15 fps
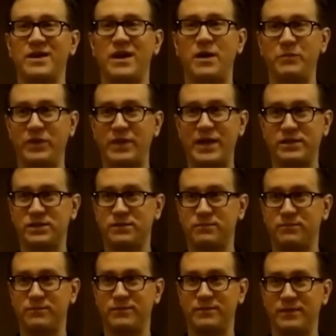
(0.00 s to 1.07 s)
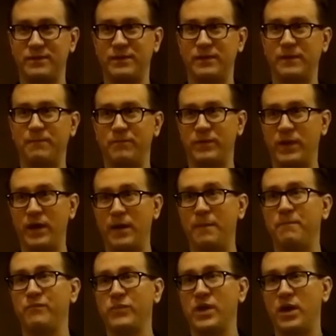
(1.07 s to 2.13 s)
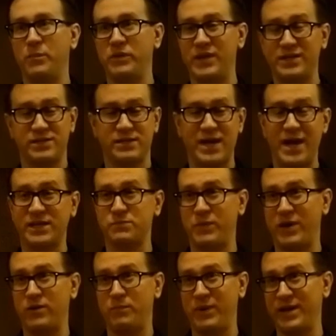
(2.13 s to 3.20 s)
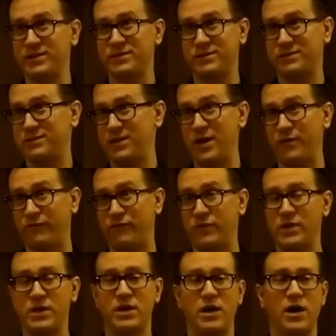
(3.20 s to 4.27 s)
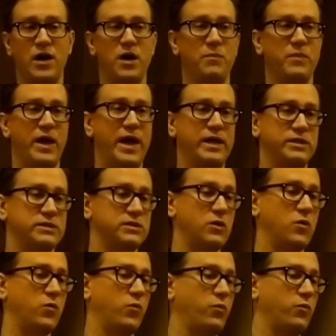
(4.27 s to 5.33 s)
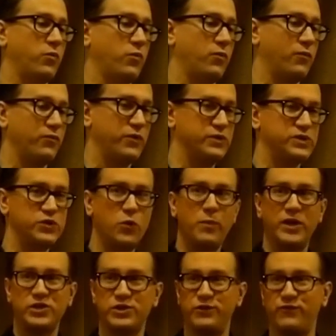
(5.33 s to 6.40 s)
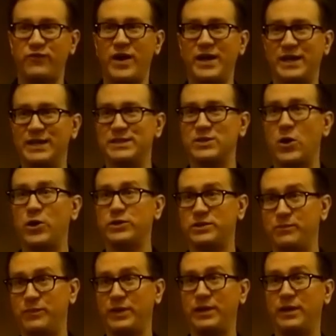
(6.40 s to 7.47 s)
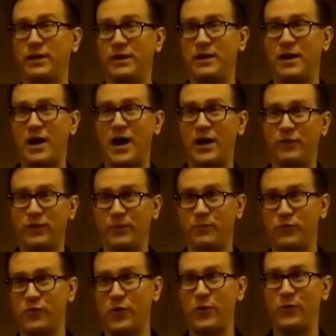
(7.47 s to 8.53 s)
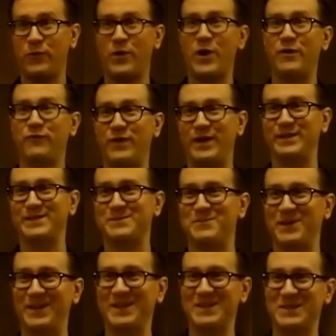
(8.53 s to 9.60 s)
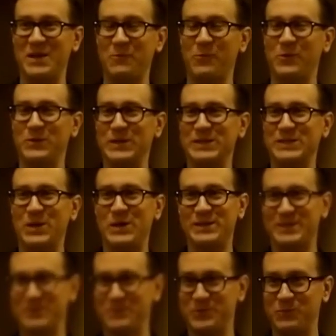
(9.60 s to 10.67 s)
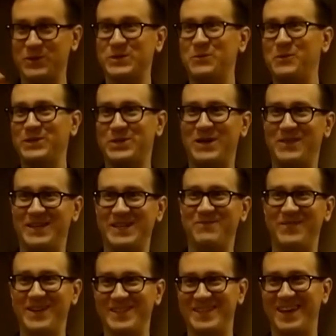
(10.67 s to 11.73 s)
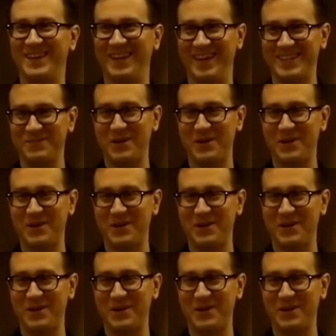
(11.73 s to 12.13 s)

I mean, that's higher power. Yeah, and that's taxpayer-based stuff. Um, and so there's so much to fight. It's hard to be on the pro offense, but we're, it's, it's, we're so much on the defense.